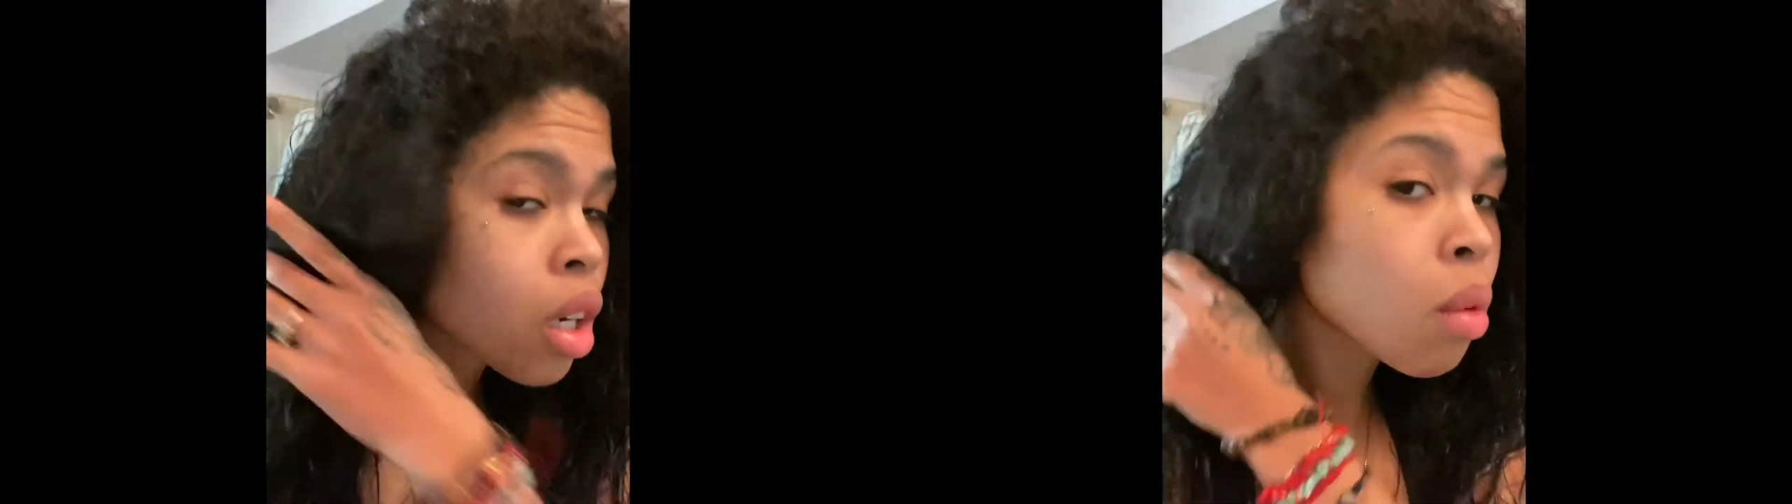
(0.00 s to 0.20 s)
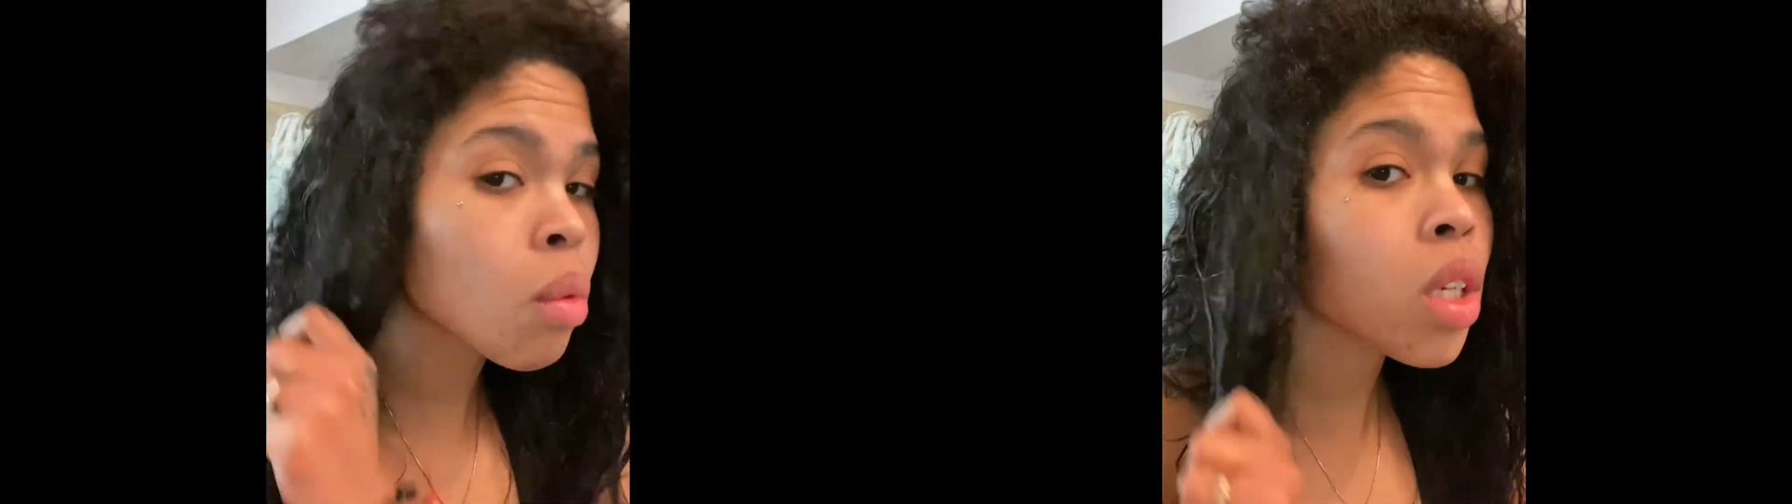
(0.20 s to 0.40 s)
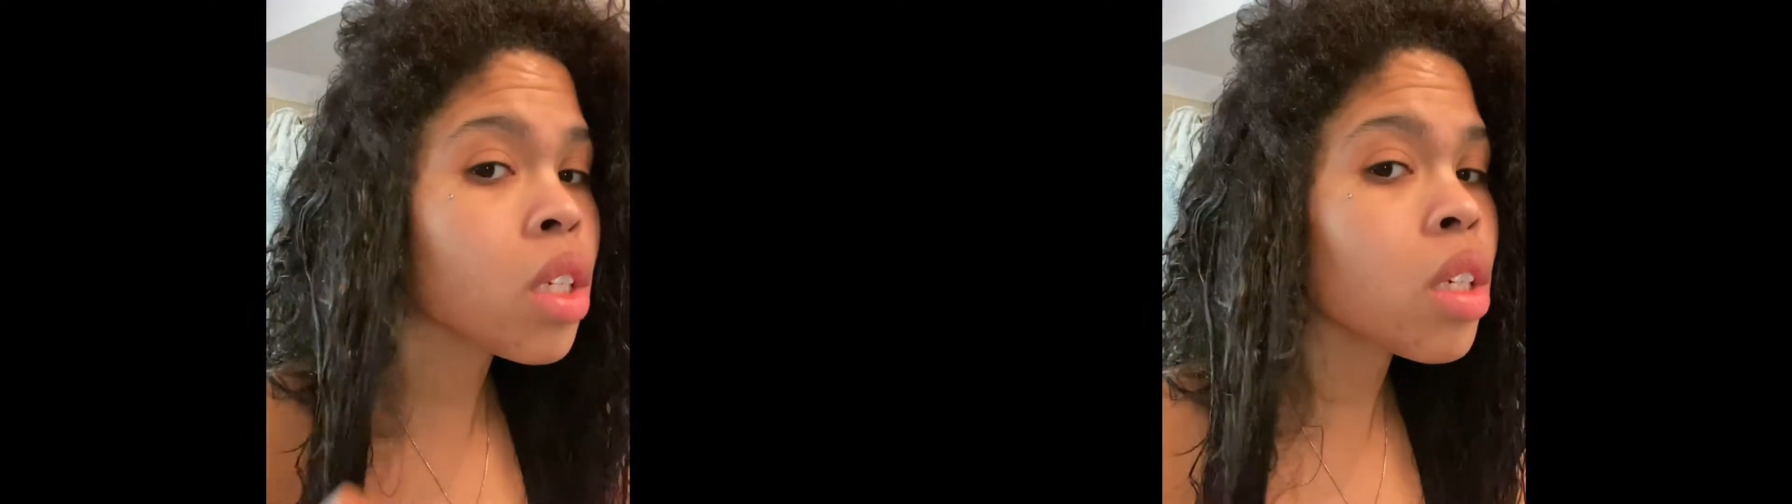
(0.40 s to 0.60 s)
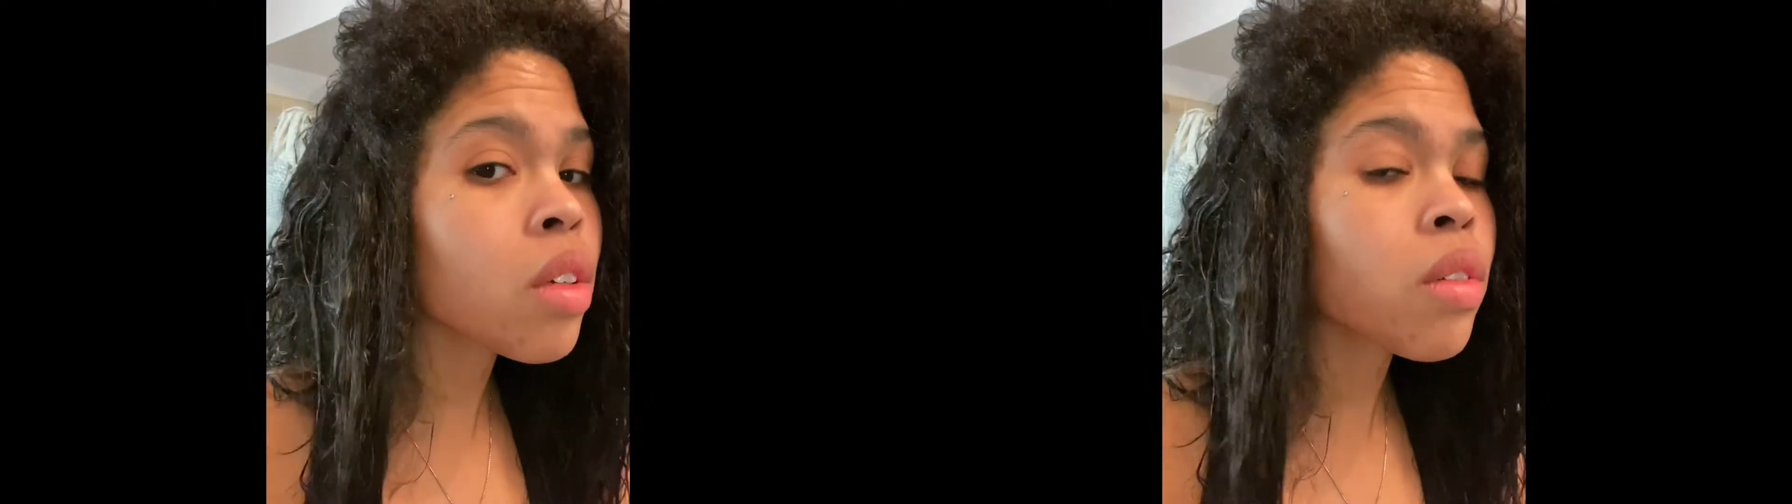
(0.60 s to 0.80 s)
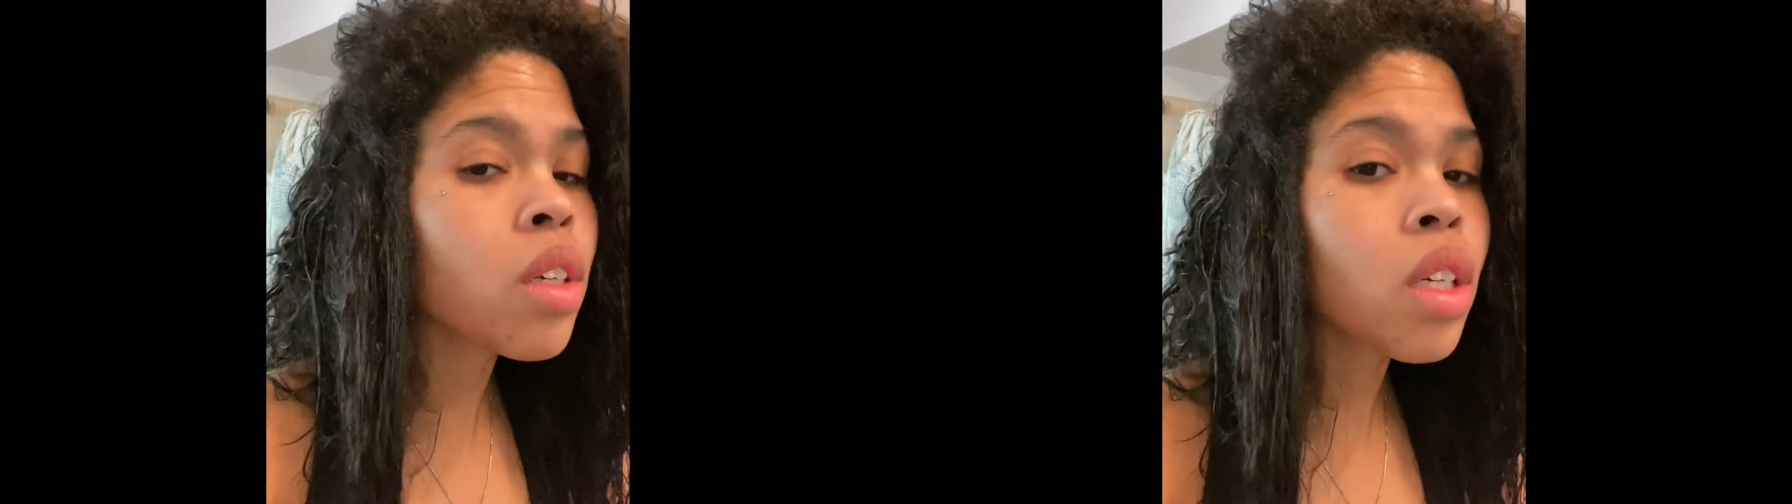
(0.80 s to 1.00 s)

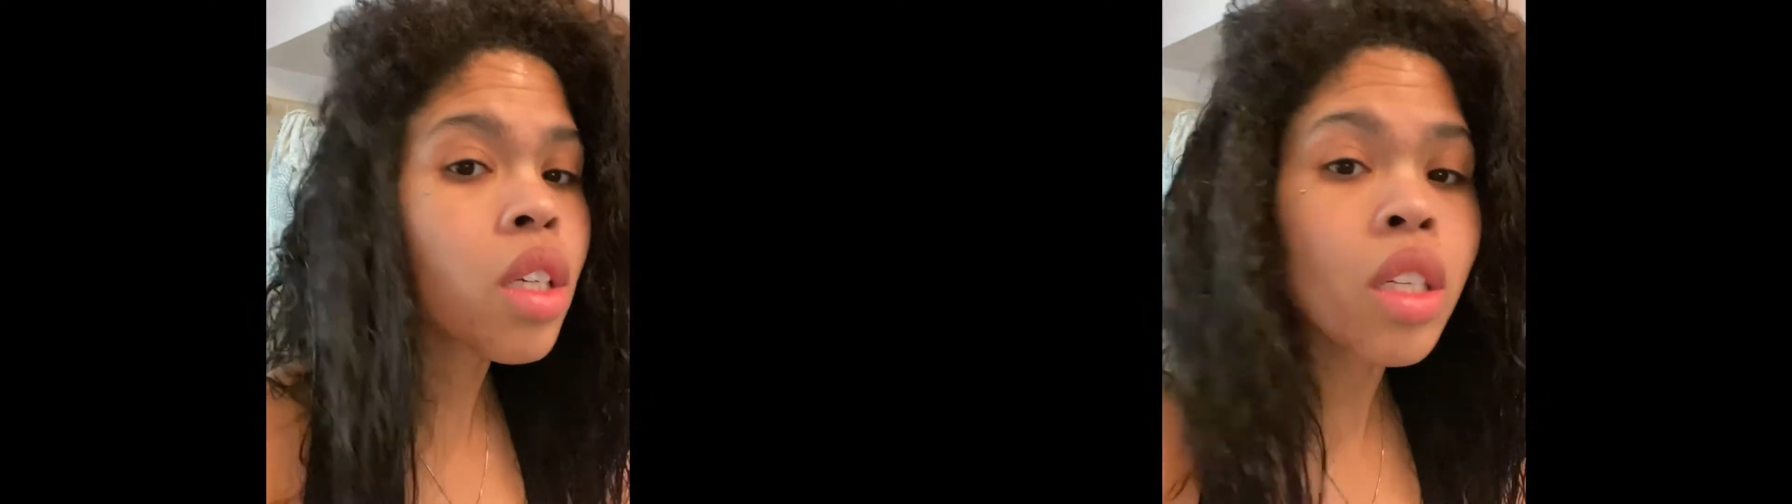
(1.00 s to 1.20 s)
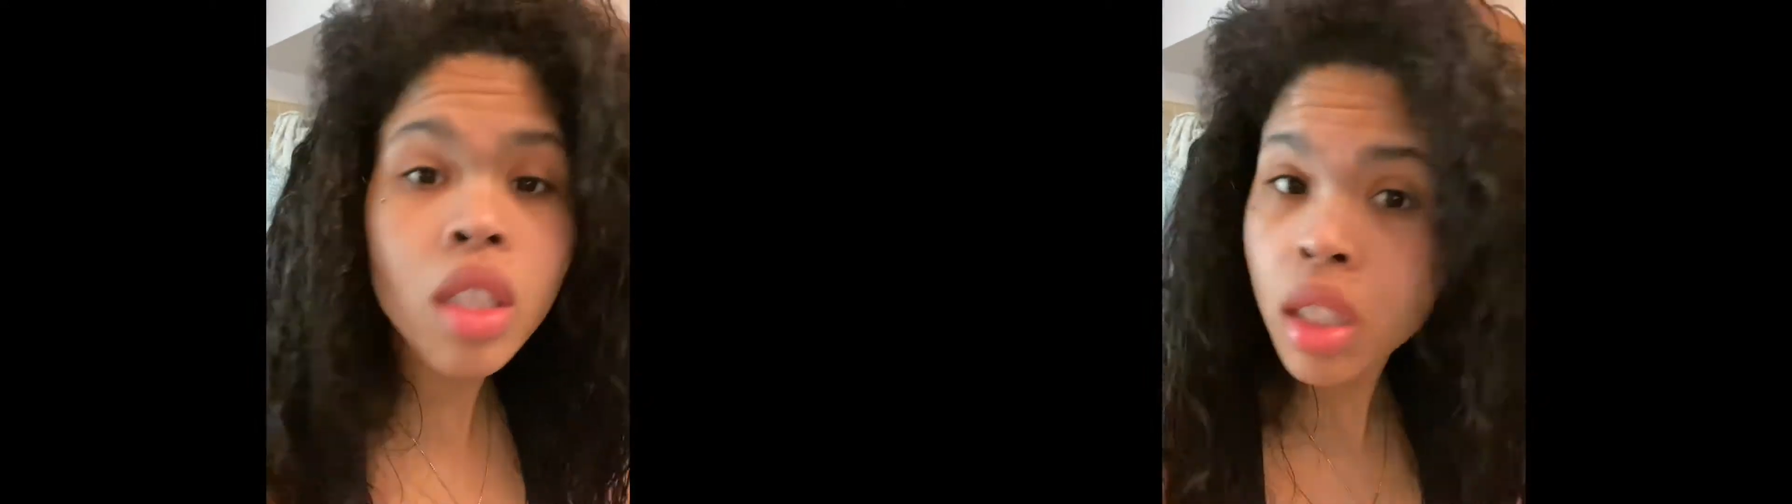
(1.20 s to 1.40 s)
wonderful.